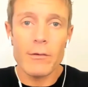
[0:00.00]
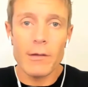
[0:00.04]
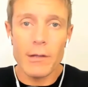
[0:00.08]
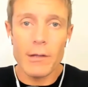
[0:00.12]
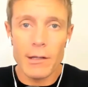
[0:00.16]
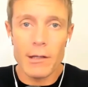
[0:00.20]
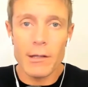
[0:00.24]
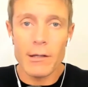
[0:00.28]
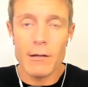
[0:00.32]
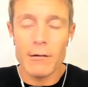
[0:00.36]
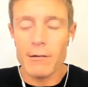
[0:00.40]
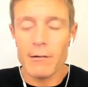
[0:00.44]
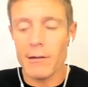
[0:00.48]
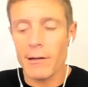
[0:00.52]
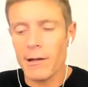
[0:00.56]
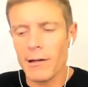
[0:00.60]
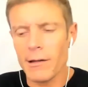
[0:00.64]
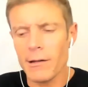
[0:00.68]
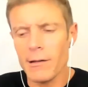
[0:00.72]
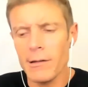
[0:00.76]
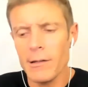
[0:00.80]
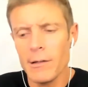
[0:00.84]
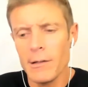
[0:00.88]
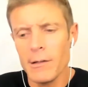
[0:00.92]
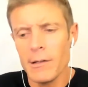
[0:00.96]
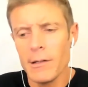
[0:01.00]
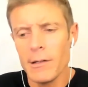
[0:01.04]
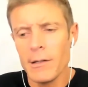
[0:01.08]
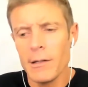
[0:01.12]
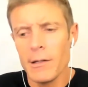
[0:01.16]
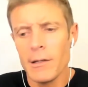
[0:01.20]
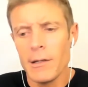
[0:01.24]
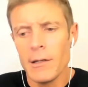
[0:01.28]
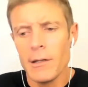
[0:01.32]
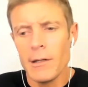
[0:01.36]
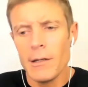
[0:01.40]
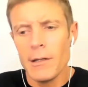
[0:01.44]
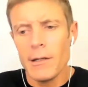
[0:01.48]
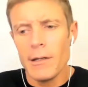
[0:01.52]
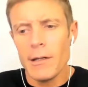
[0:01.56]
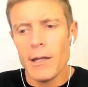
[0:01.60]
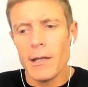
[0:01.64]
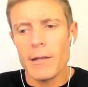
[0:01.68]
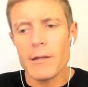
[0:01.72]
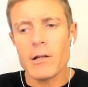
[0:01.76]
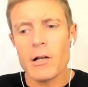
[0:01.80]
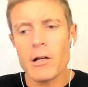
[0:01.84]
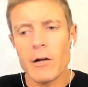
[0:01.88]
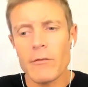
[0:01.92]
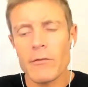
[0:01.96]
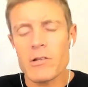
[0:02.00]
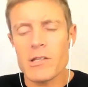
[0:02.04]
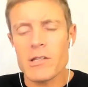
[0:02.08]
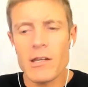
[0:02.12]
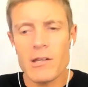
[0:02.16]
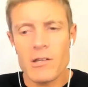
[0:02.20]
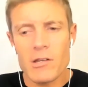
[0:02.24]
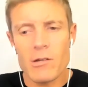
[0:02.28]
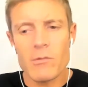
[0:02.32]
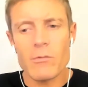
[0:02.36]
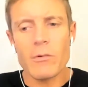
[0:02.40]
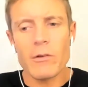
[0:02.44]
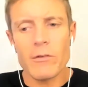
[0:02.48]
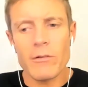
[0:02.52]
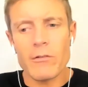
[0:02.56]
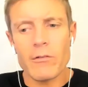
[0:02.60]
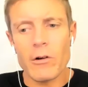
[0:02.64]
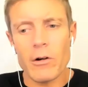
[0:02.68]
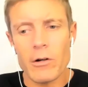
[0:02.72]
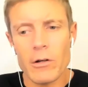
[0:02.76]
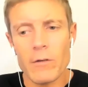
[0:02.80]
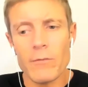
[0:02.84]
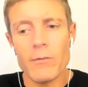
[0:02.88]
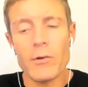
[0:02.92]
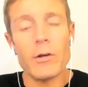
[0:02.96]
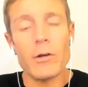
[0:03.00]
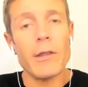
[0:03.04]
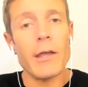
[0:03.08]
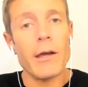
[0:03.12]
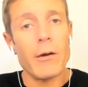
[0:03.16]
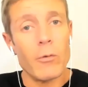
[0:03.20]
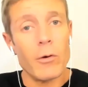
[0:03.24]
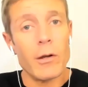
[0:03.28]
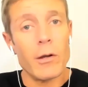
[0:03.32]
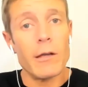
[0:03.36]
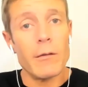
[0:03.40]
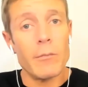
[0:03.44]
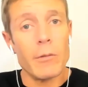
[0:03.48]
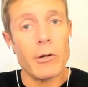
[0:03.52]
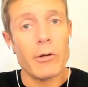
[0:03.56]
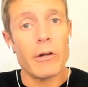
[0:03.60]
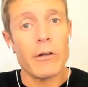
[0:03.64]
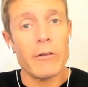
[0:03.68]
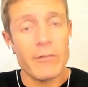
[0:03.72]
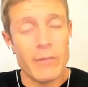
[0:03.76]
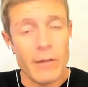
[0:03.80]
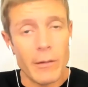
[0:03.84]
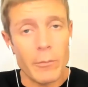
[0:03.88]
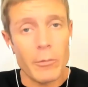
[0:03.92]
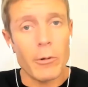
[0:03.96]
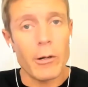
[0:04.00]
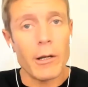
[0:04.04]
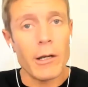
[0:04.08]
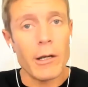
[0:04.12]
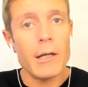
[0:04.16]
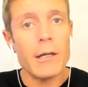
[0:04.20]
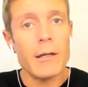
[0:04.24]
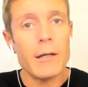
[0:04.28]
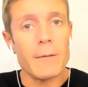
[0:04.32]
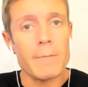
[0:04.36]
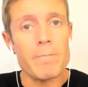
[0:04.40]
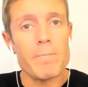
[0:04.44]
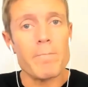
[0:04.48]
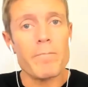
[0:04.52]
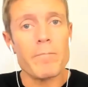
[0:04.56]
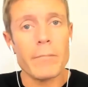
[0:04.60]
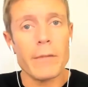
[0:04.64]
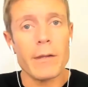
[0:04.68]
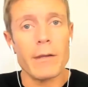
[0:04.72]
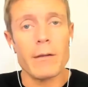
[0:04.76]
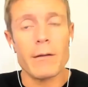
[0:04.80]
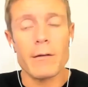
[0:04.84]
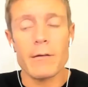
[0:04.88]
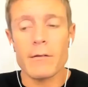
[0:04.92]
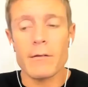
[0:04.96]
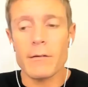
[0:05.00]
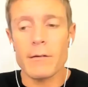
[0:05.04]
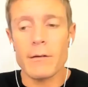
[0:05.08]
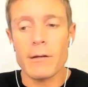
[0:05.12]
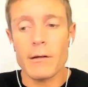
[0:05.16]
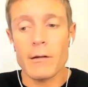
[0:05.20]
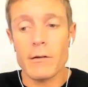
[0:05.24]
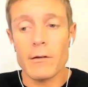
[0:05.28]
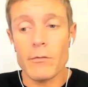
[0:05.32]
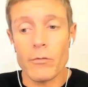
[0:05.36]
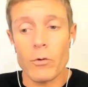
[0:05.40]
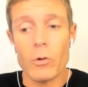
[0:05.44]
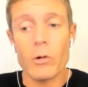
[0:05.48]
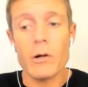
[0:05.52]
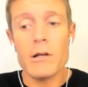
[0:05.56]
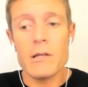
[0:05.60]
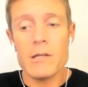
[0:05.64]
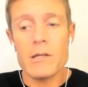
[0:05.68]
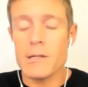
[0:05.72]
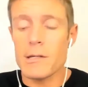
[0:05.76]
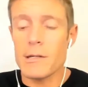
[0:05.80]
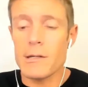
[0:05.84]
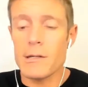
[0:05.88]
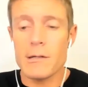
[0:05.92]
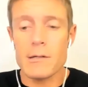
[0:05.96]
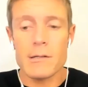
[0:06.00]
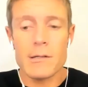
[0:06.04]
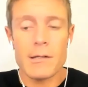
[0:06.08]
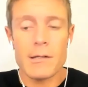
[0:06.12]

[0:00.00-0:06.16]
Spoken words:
And the conversation was starting to veer that way about us separating and getting divorced. And